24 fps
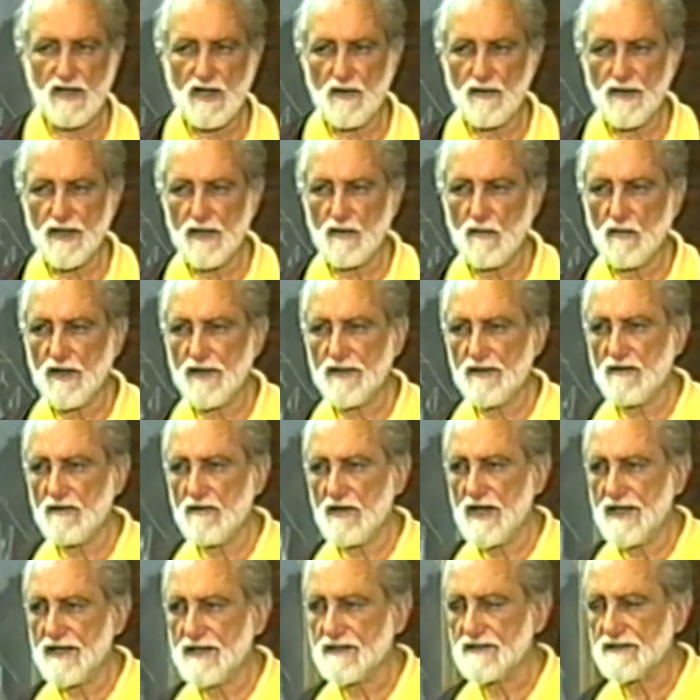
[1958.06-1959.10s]
knowing whether
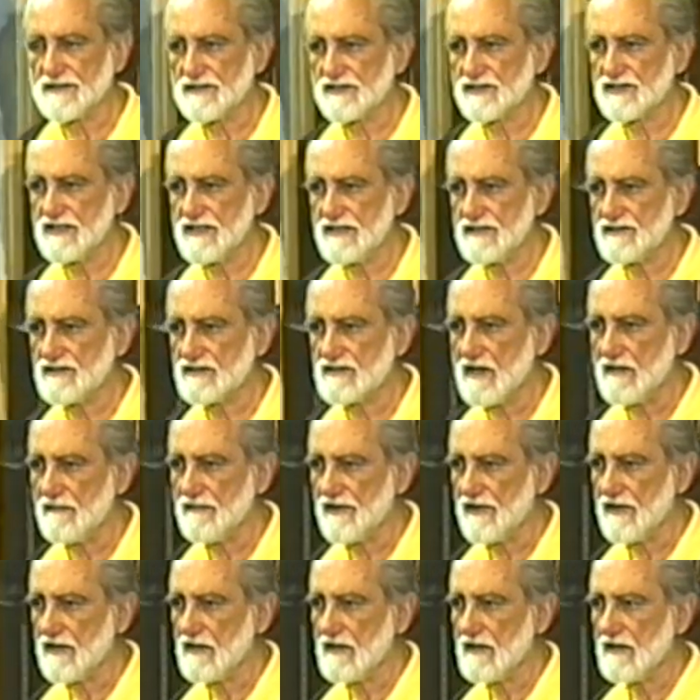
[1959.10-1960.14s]
I can see
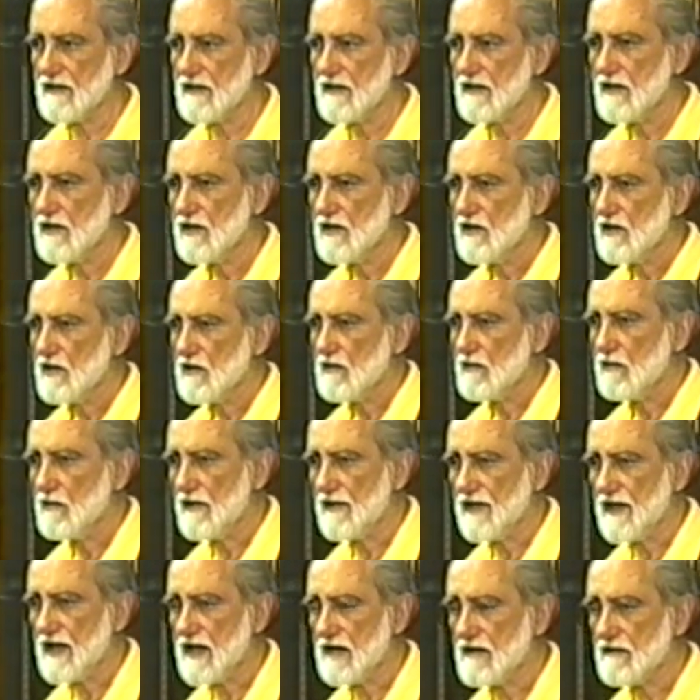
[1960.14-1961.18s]
something
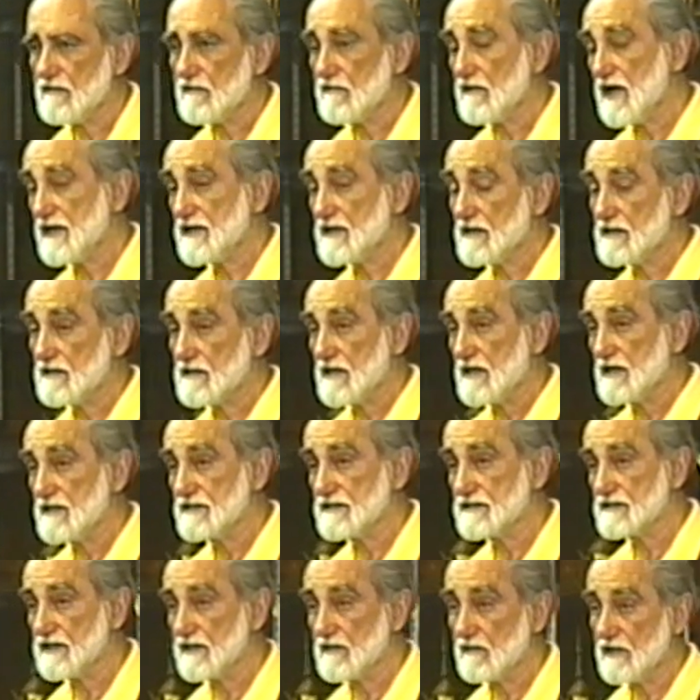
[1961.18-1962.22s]
without
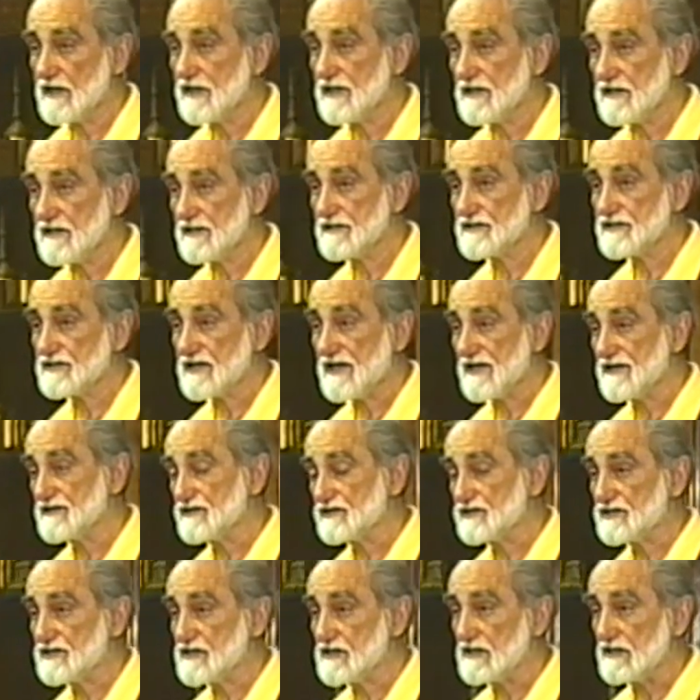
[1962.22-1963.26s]
recognizing what it is I
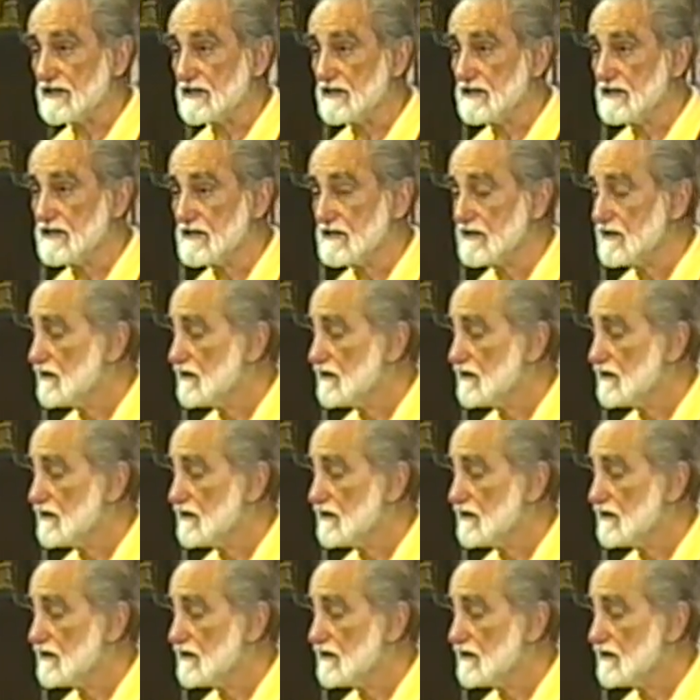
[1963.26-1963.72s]
see.